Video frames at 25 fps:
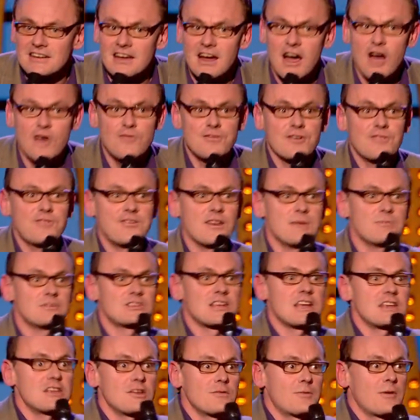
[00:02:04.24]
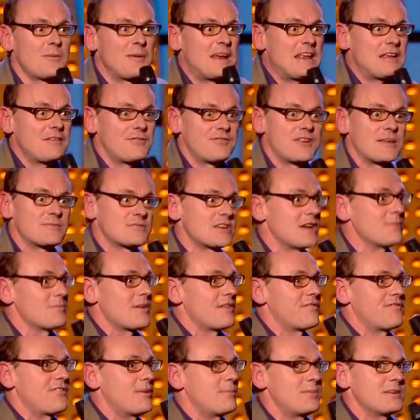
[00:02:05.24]
Oh, for flip's sake, you've completely flipped up my
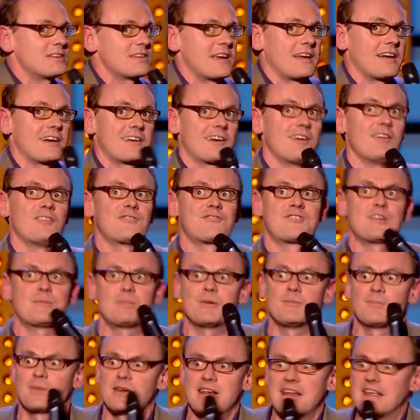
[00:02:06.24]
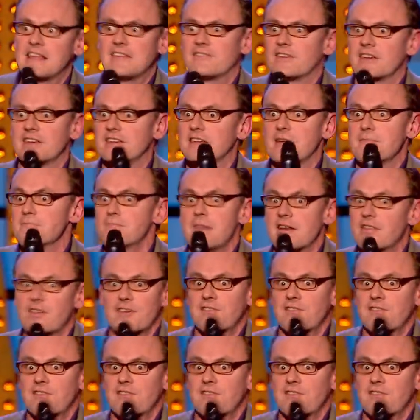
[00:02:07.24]
flipping day. I can't flip and believe it, you mother